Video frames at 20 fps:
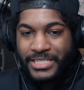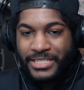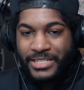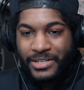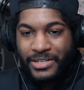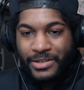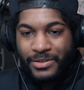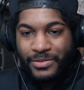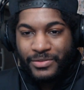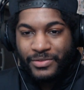she
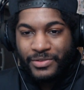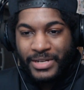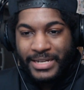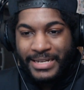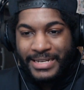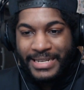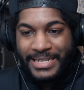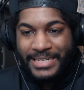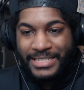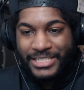could have
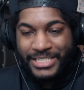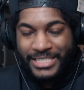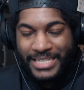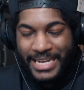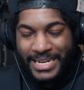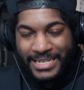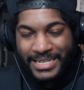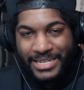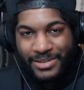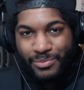
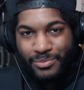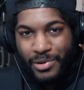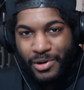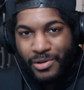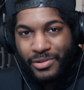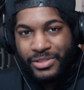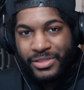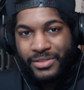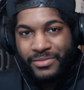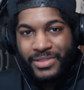injected
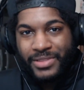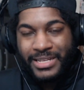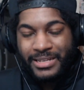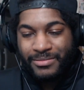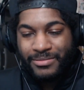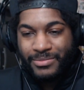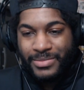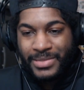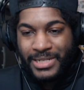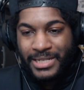both of
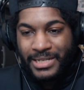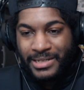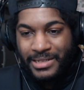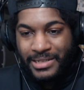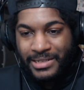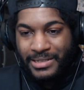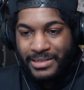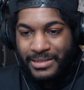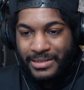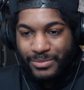them,
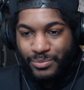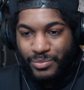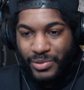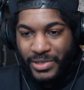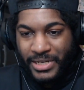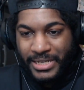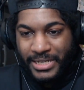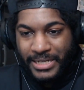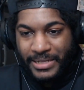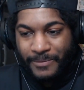
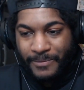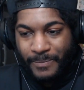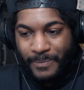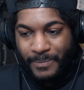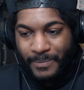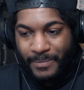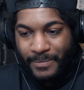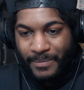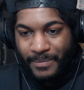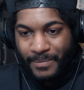but
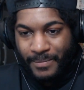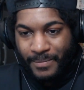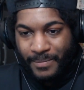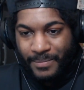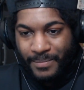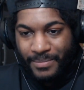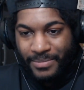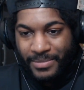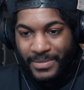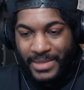
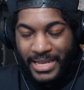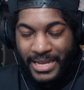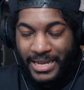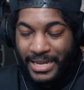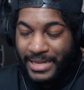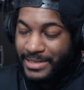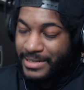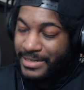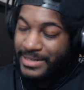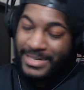
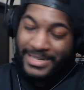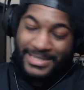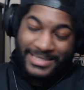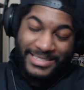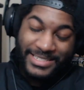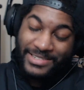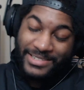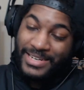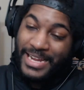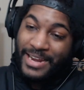I, ah,
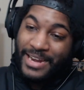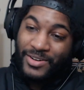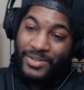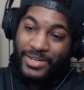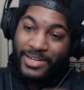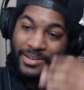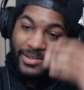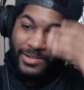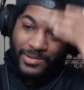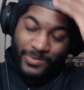dude, I don't
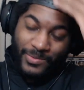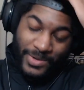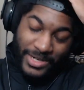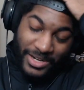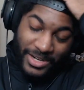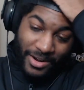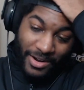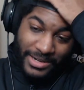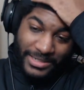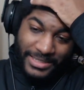know.
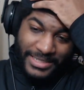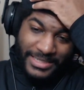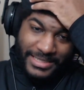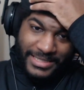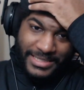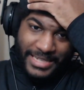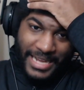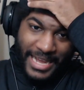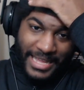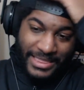
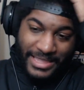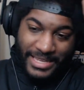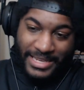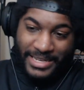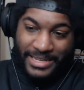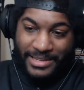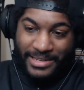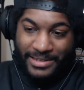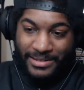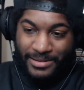Regardless, I
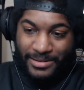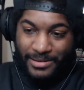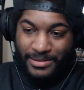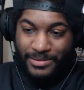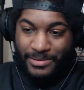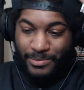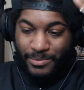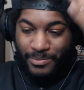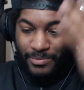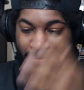think
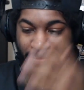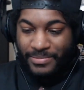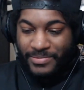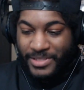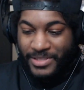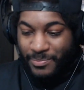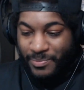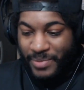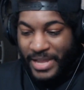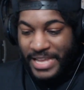
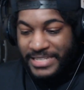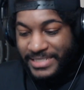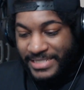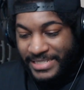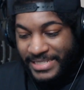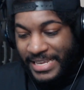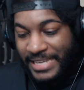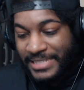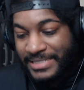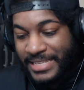the
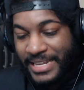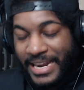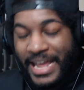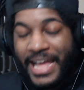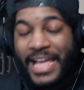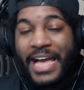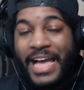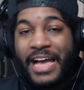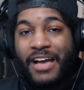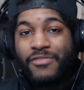best guess that
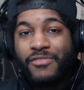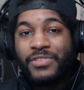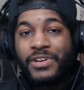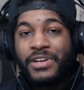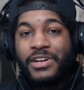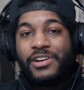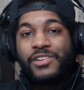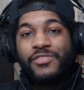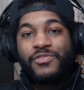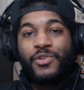I have
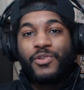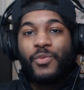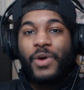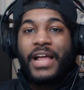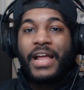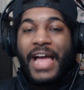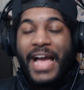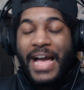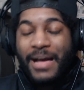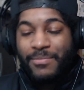for
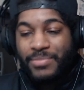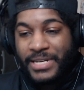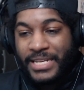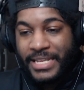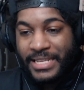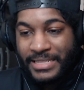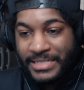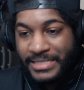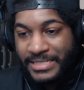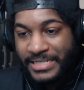what happened
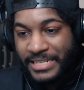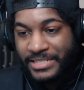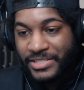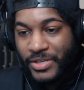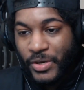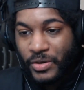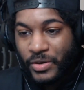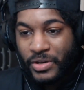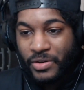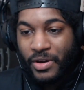in the
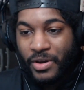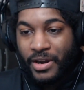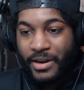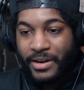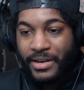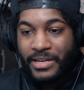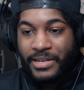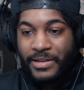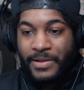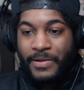Satoko
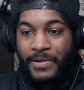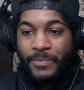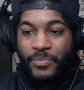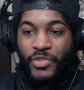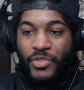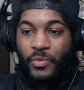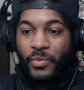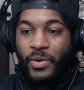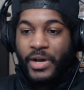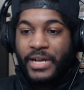arc
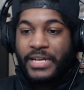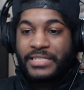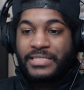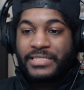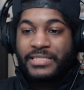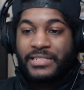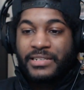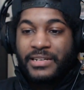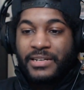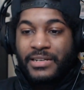
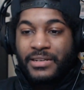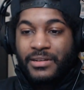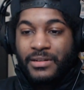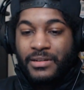was